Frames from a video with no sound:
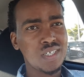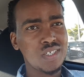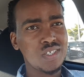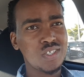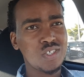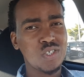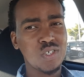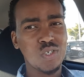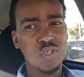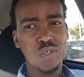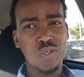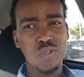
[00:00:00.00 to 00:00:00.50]

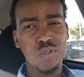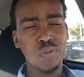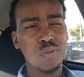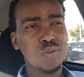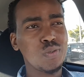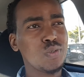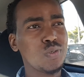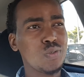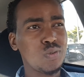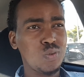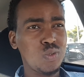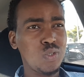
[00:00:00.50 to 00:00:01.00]
So
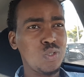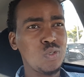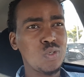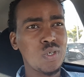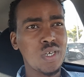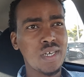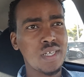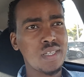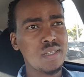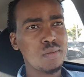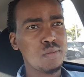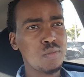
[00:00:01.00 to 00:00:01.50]
when you
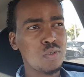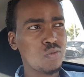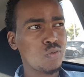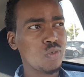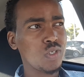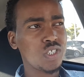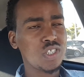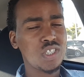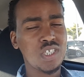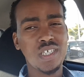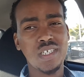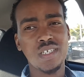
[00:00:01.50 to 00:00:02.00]
hand them the
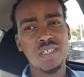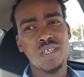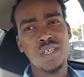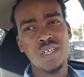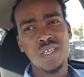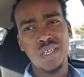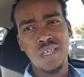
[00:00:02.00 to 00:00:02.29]
receipt,